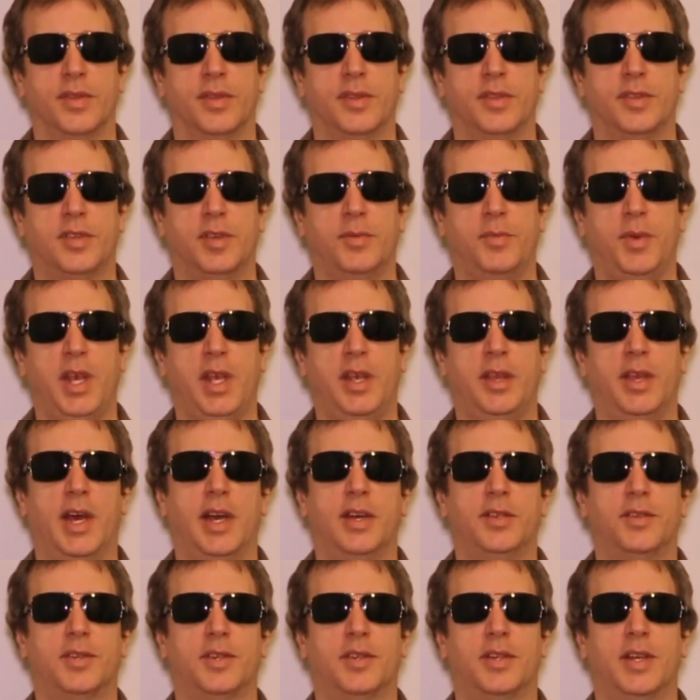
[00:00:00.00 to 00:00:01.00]
To me,
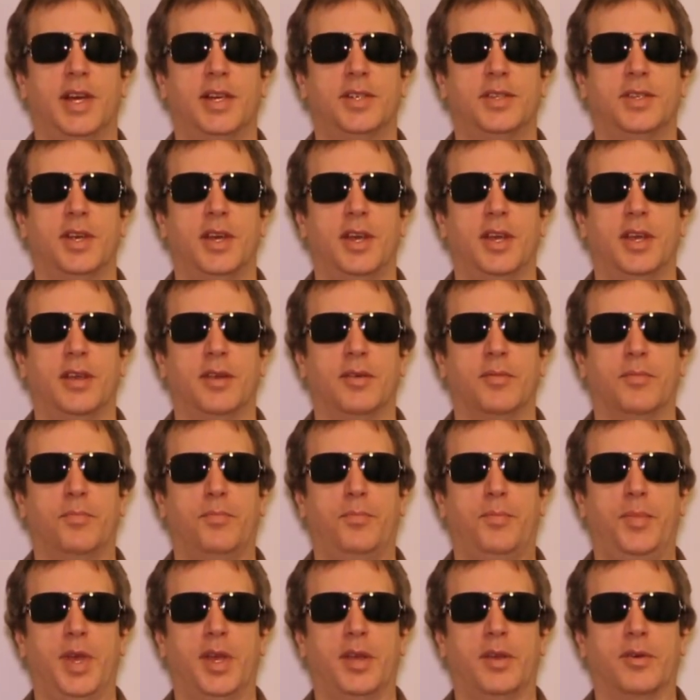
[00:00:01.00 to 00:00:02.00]
that's like
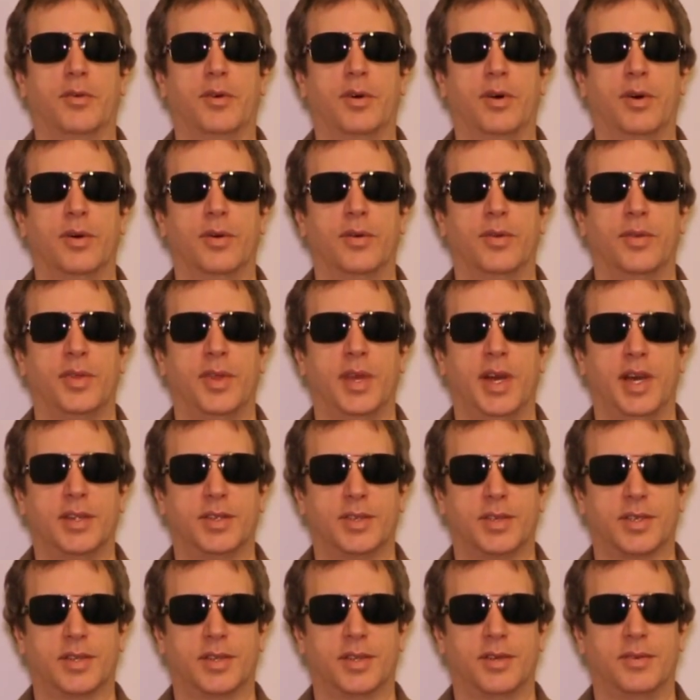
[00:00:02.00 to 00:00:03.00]
big goal.
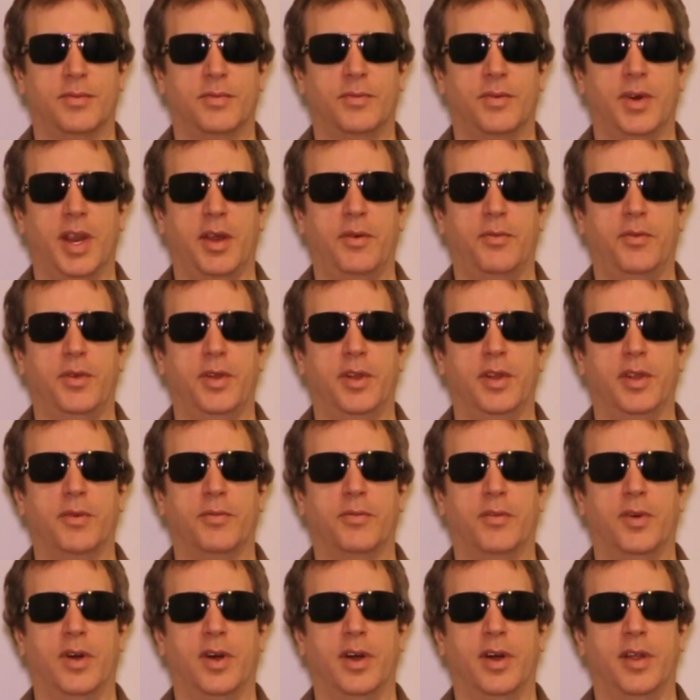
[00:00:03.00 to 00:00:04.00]
That's what I really
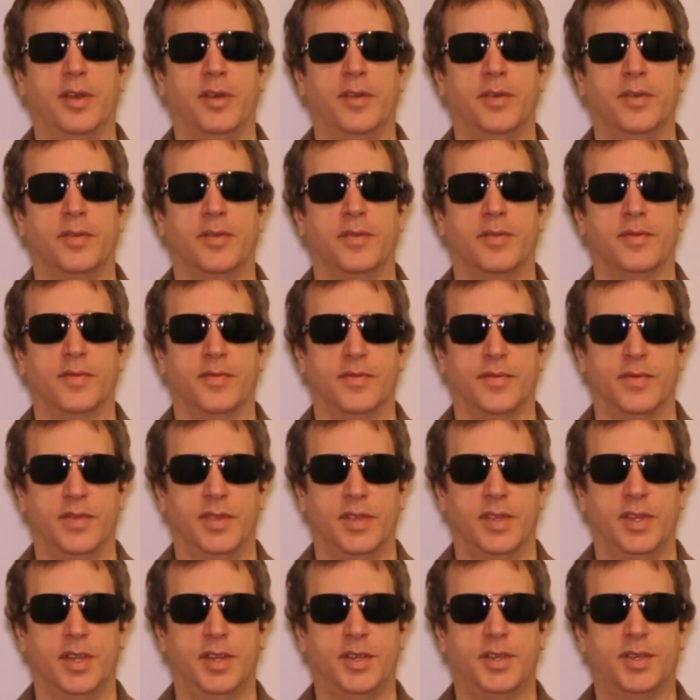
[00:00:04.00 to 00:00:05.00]
want,
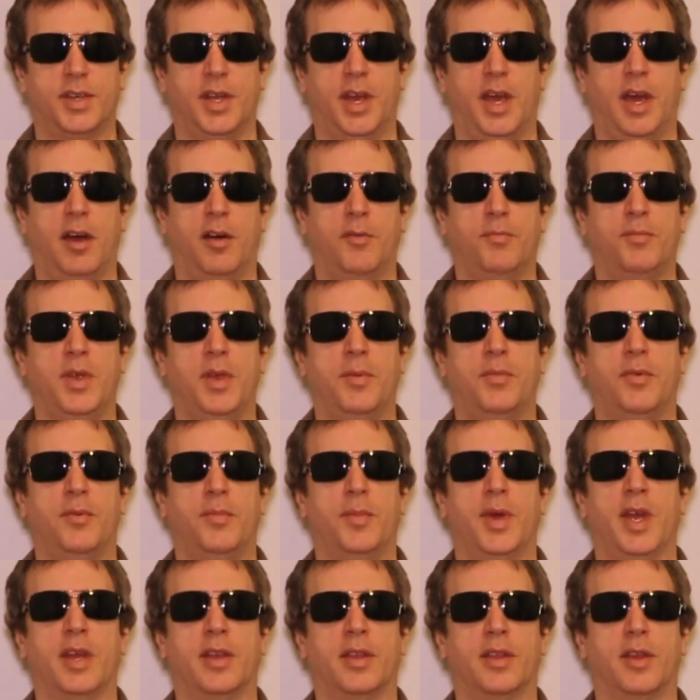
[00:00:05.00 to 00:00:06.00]
is to help people
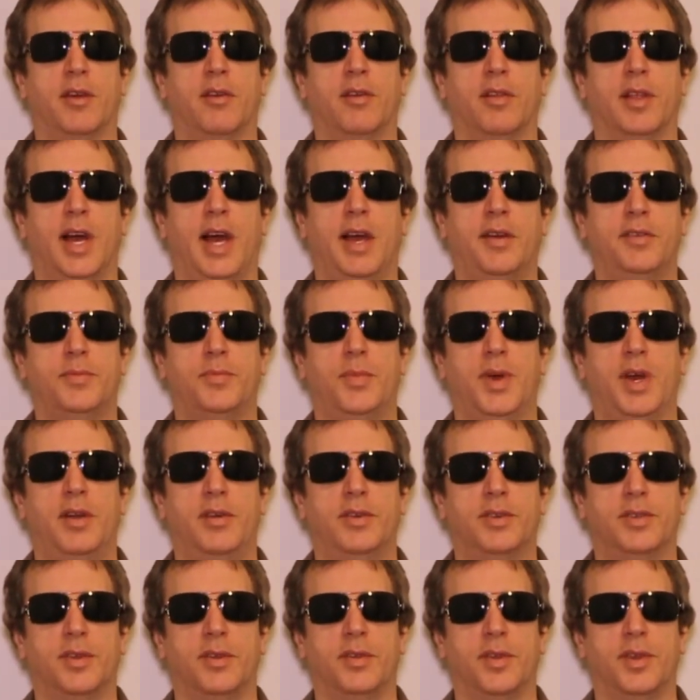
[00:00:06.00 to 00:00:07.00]
make their lives
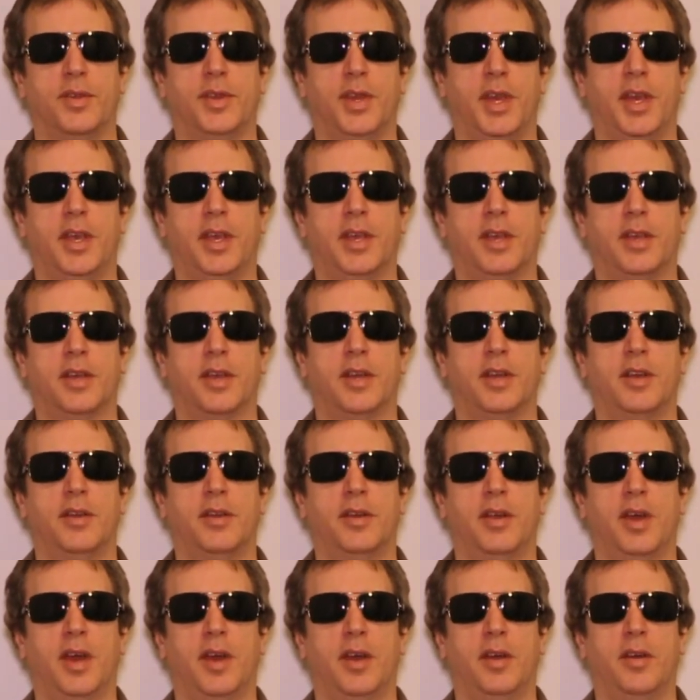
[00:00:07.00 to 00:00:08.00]
better so that they
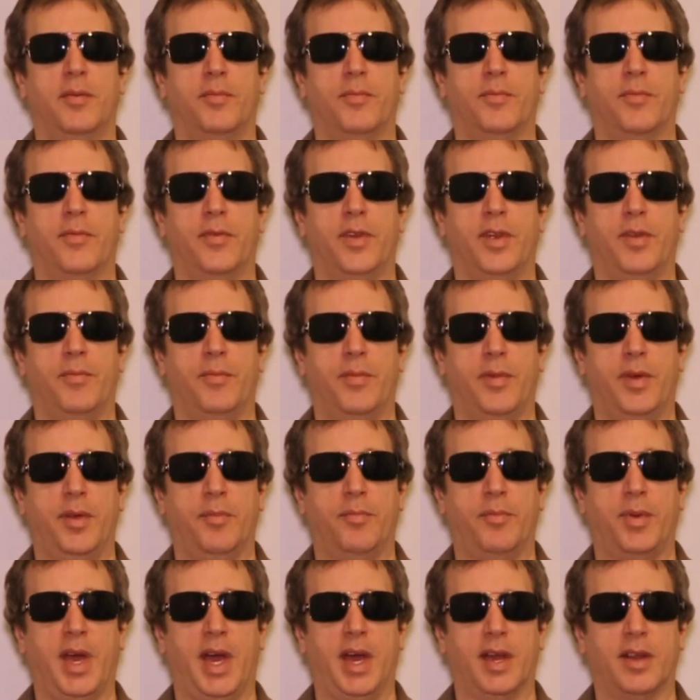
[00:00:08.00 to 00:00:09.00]
can
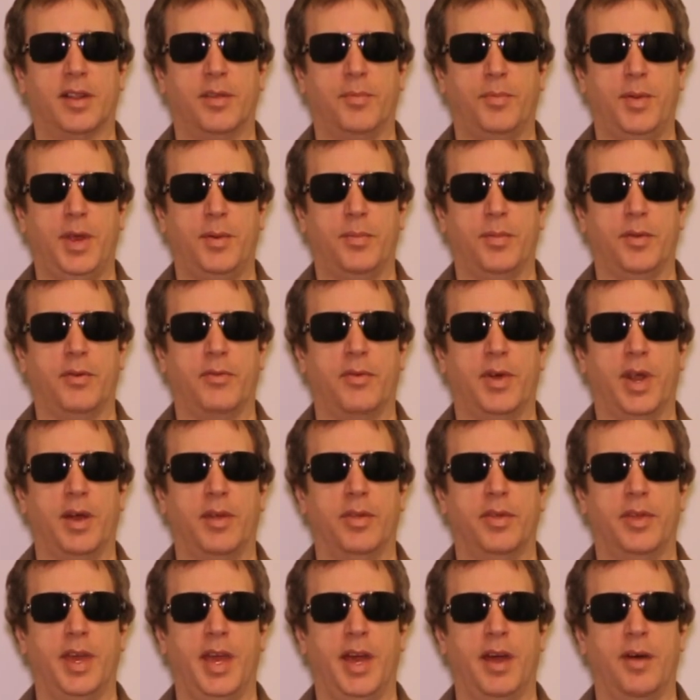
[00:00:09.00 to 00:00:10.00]
impact the people
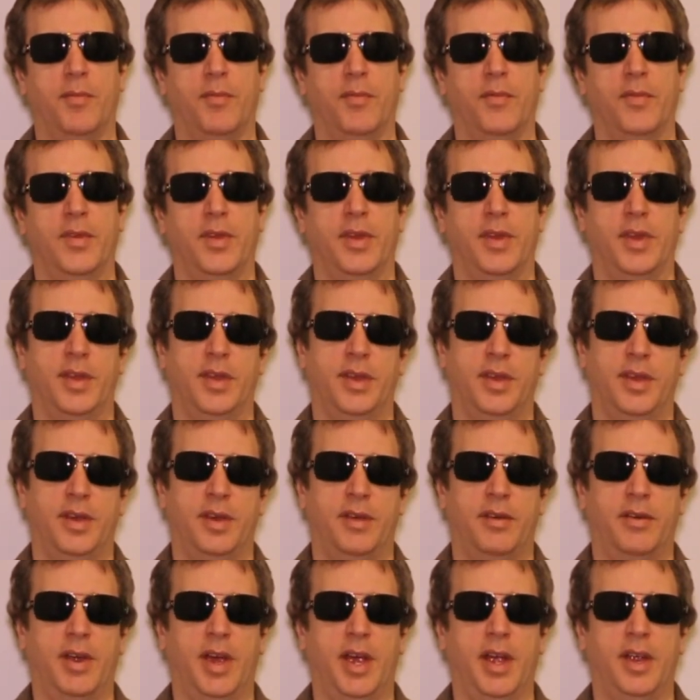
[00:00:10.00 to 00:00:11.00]
around them.
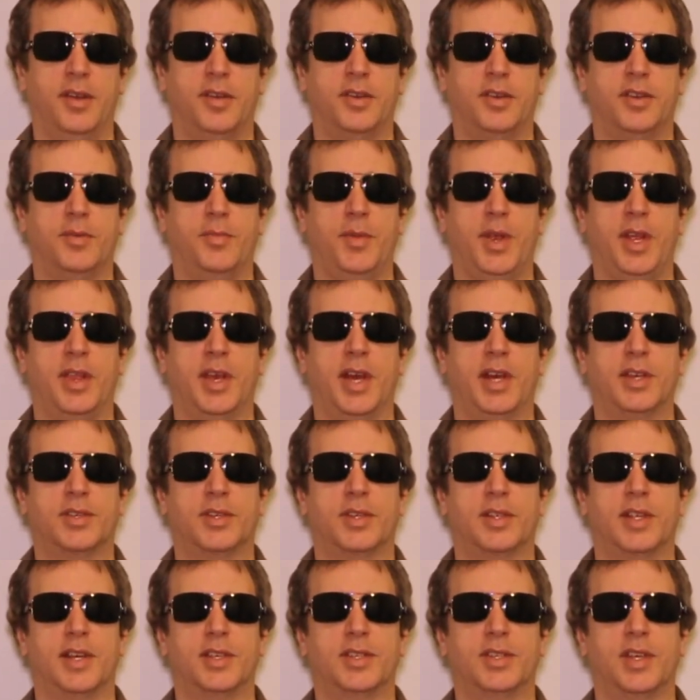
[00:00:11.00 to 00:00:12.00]
Right? To me, that's
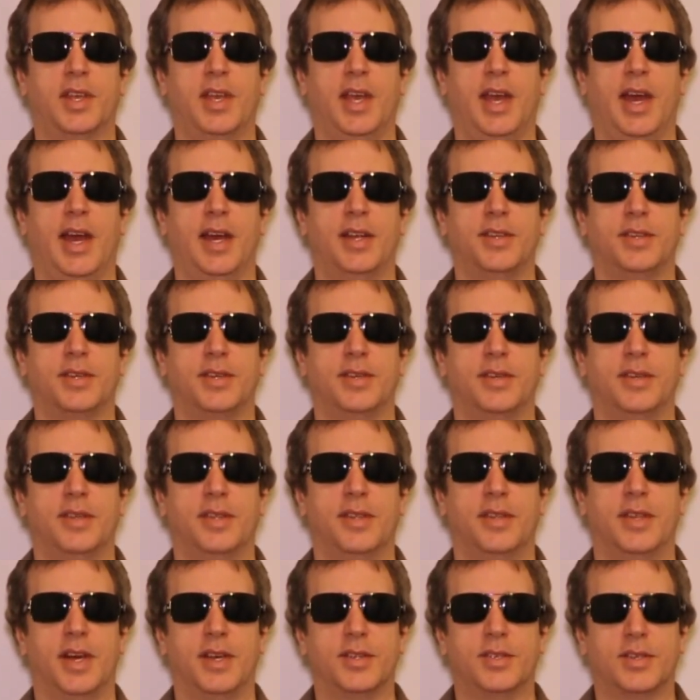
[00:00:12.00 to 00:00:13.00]
the catch.
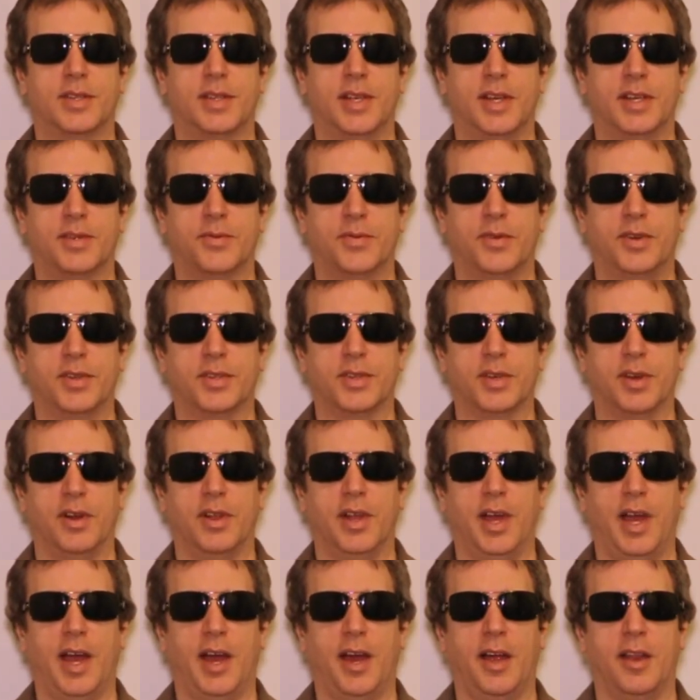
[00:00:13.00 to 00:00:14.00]
That's where it's
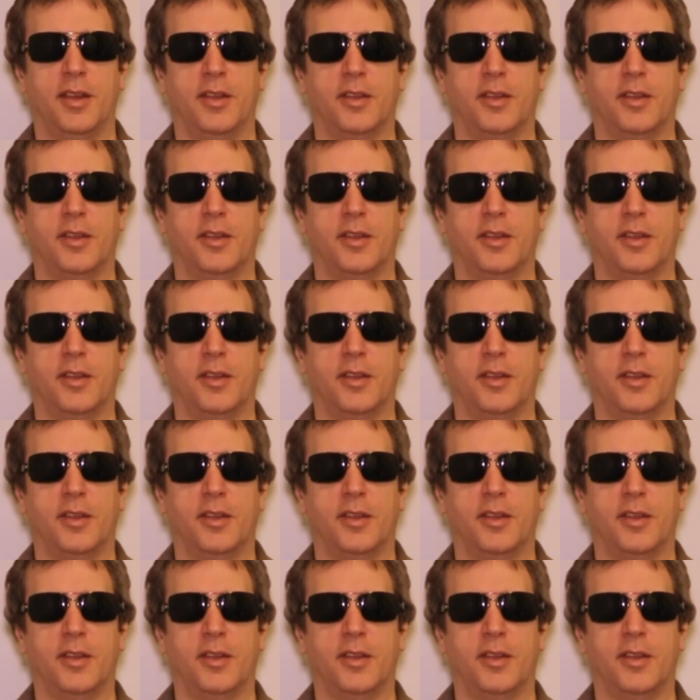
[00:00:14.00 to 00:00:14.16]
all at.